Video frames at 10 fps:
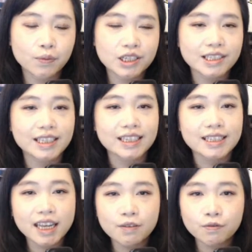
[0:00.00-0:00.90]
which is the
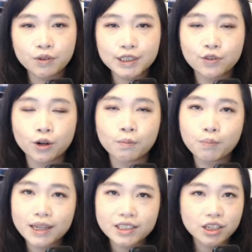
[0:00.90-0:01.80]
same voice for a
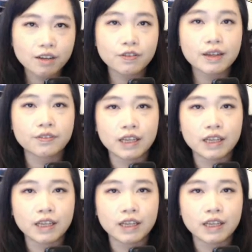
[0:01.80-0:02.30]
bunch of